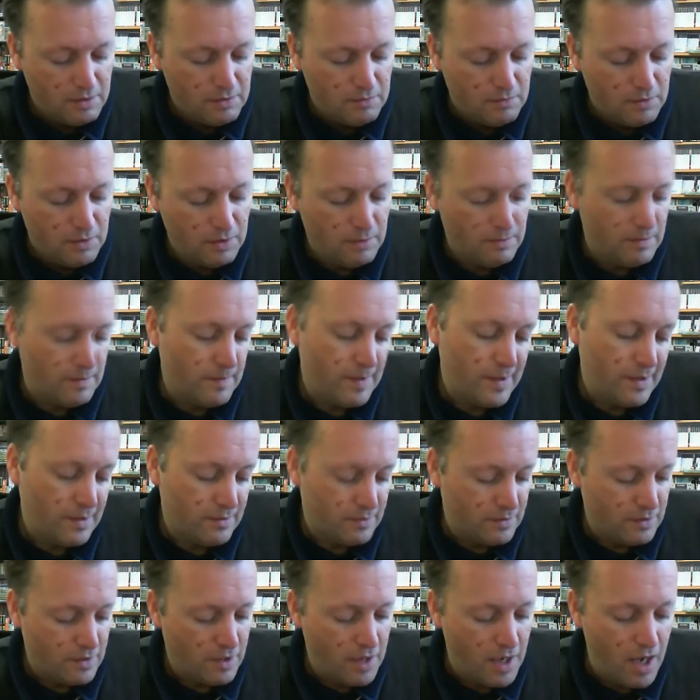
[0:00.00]
well I mean
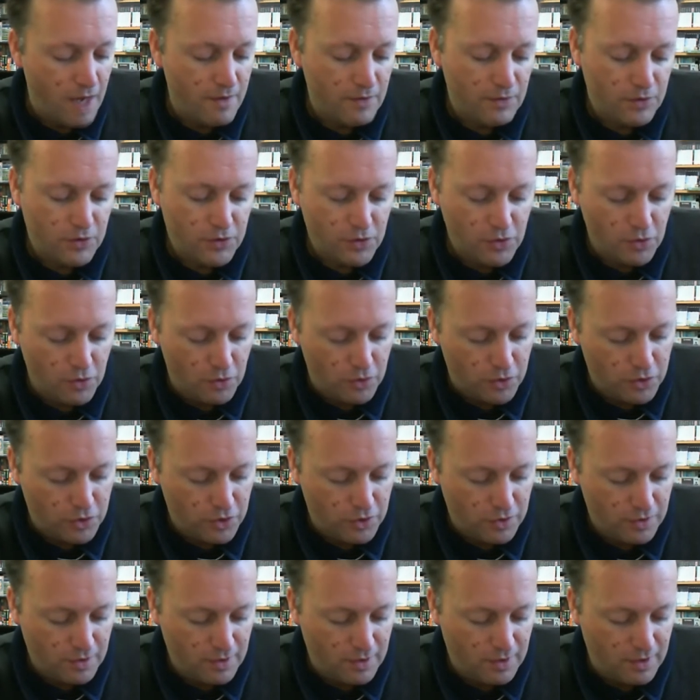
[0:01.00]
I have a
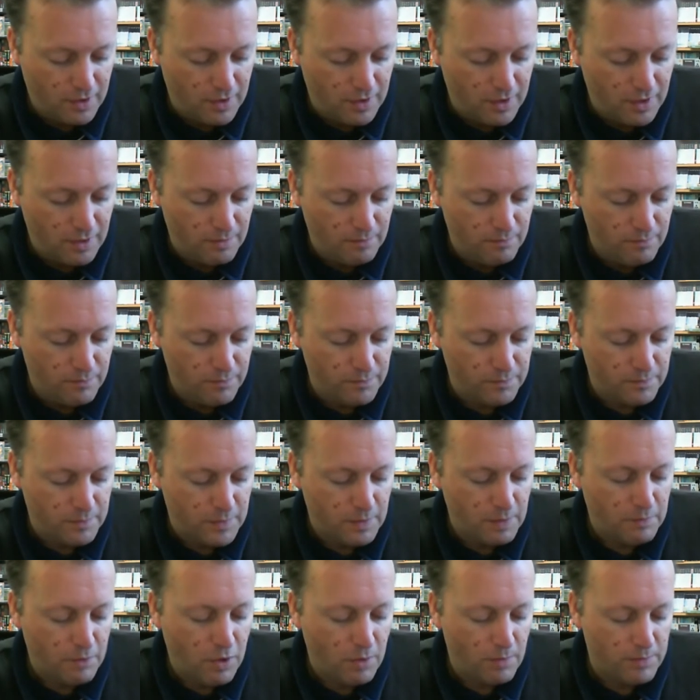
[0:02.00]
search um,
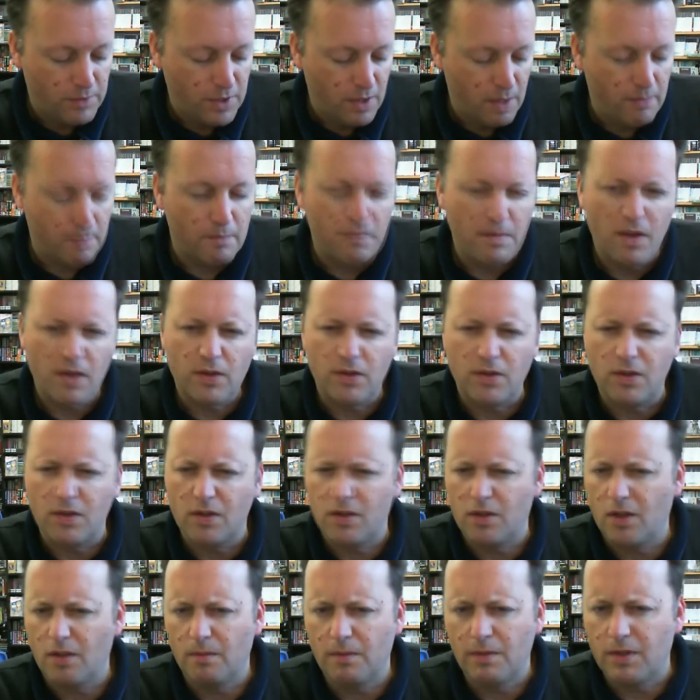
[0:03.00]
that pops up and most of the
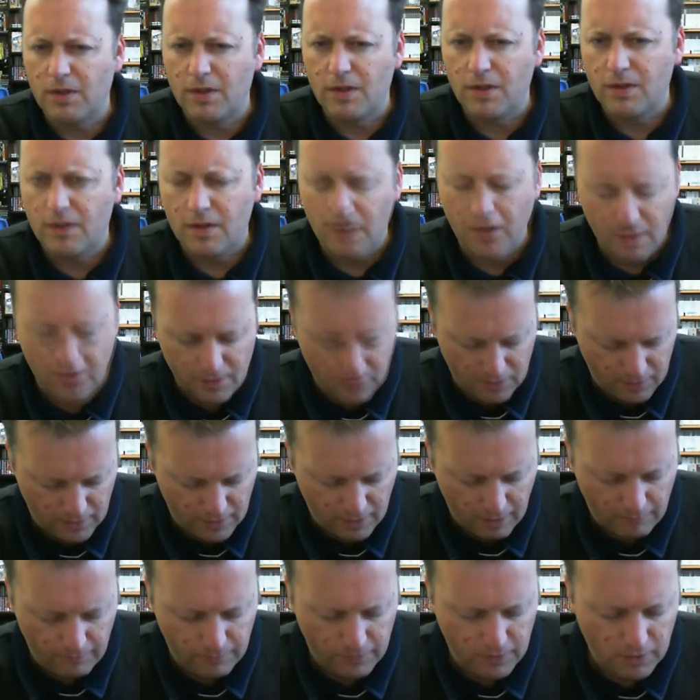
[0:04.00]
time it's just it's
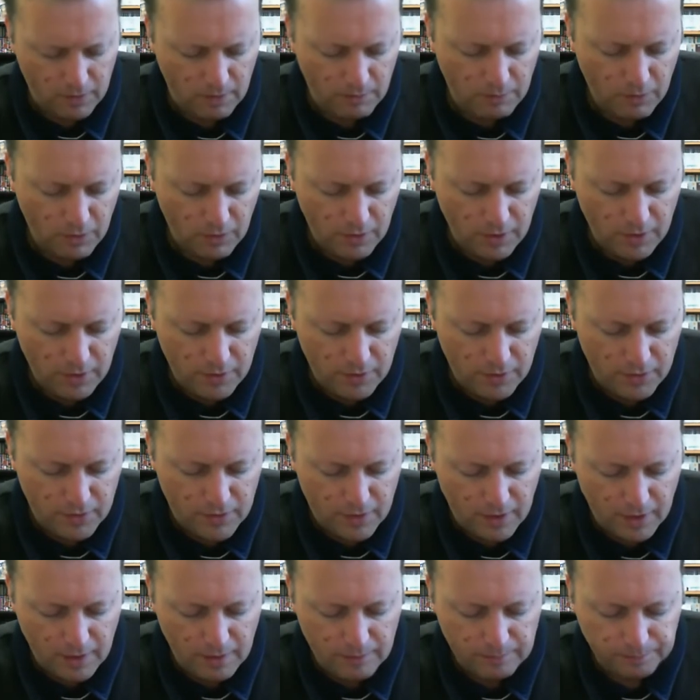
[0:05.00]
stuff that I'm not
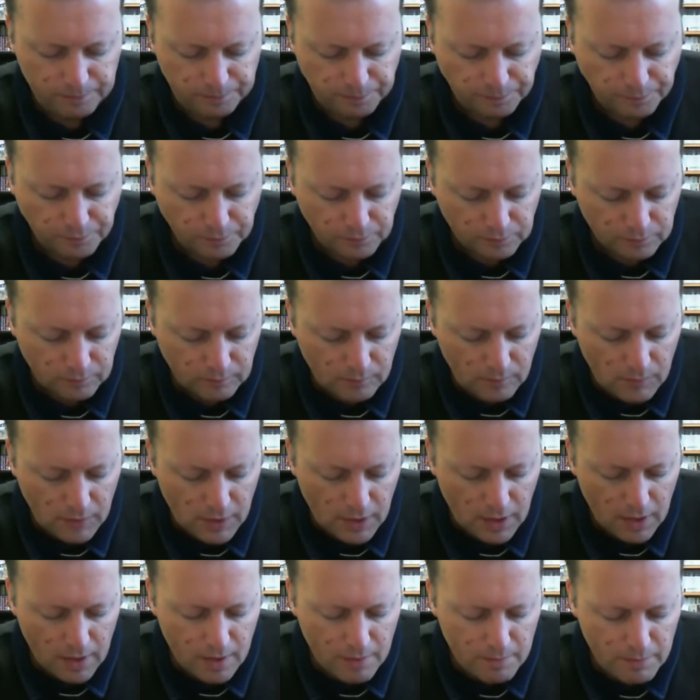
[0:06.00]
interested in
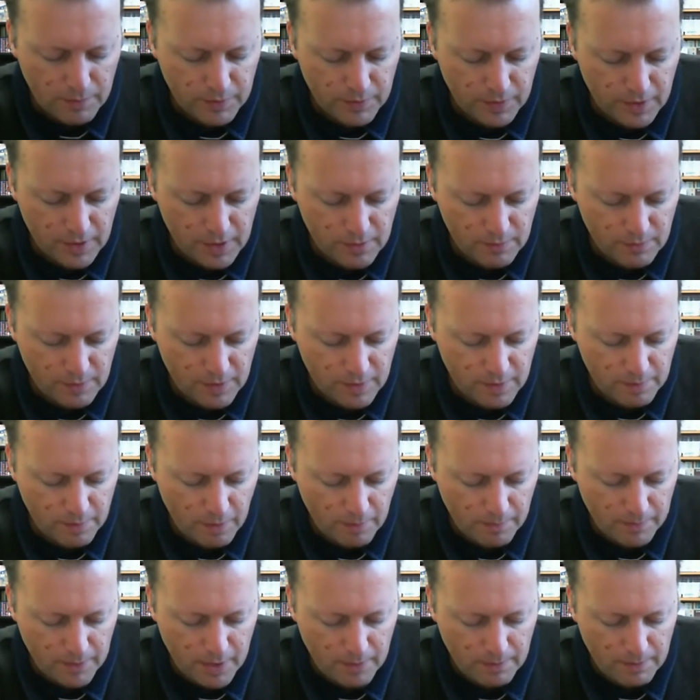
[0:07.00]
um, but these ones
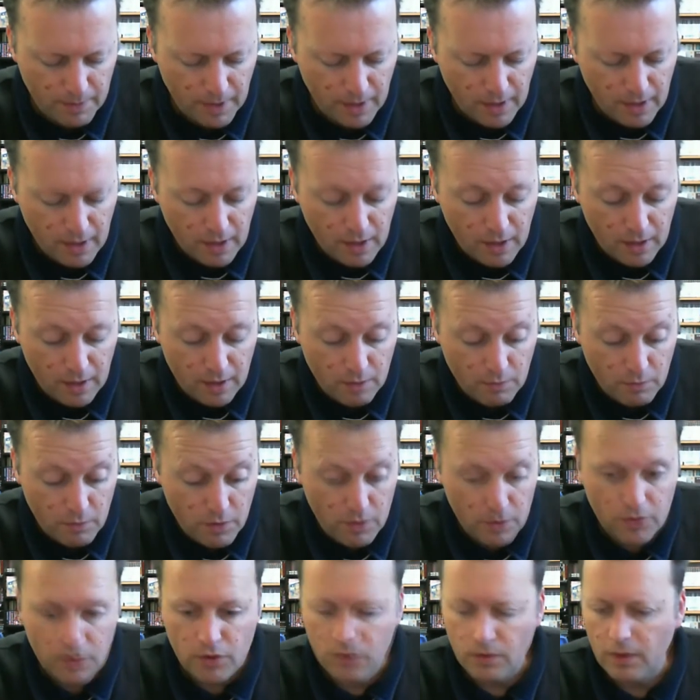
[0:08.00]
popped up and they
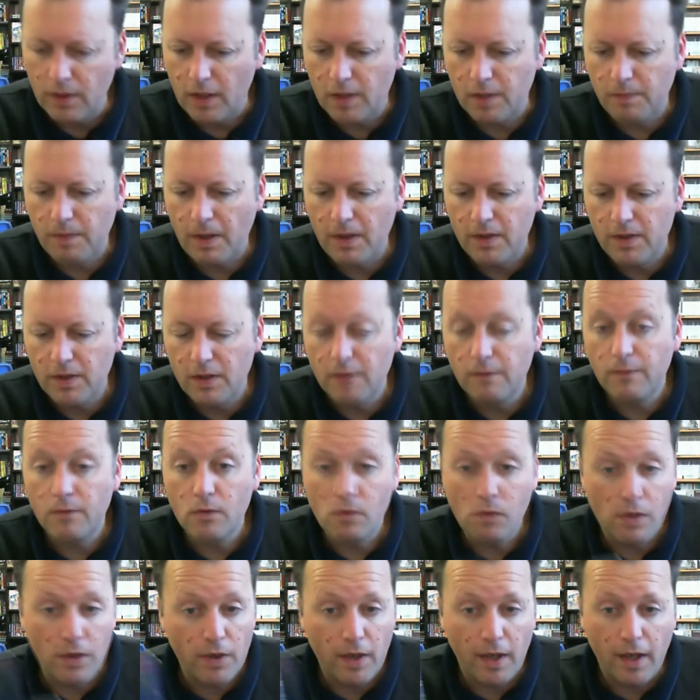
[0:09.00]
weren't too expensive for
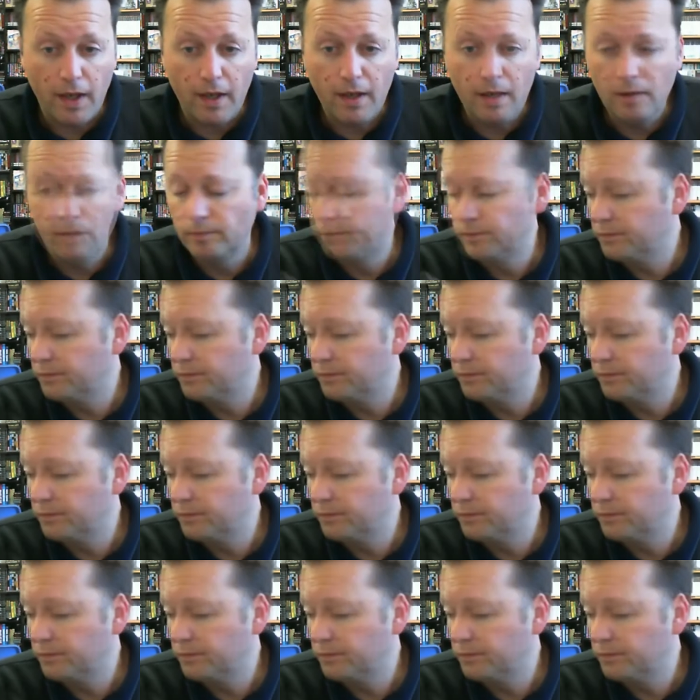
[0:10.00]
what they are